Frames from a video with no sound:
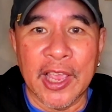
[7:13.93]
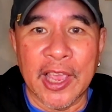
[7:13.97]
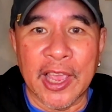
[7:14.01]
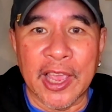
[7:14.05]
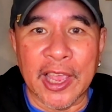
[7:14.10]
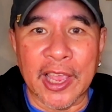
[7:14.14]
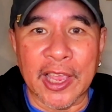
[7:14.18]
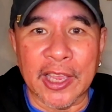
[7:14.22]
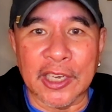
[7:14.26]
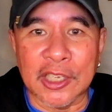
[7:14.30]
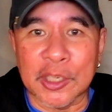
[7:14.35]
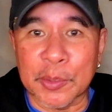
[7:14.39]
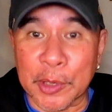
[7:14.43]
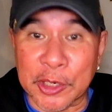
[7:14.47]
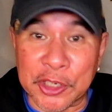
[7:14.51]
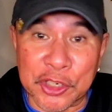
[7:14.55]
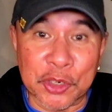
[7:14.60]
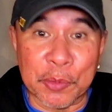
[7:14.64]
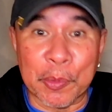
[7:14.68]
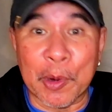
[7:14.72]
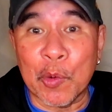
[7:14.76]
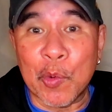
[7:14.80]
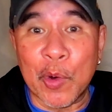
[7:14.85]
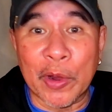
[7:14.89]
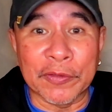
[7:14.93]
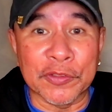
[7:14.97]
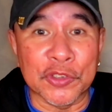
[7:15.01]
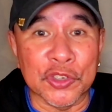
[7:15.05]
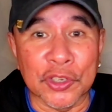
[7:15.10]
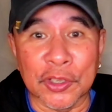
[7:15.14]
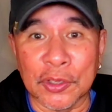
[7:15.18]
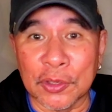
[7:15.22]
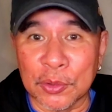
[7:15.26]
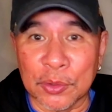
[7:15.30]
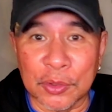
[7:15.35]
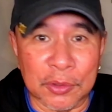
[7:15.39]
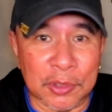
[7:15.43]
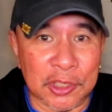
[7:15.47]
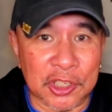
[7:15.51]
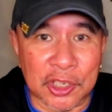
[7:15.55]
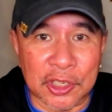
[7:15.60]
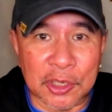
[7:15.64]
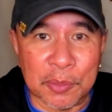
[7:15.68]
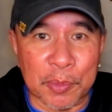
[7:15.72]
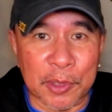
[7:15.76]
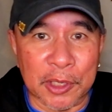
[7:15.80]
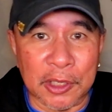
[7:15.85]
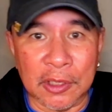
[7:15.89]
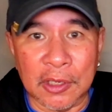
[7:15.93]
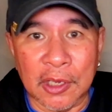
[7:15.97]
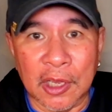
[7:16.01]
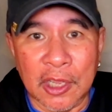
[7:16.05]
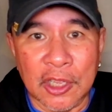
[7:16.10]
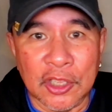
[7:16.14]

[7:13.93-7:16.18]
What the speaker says: and especially to my wife, Jill, who's just been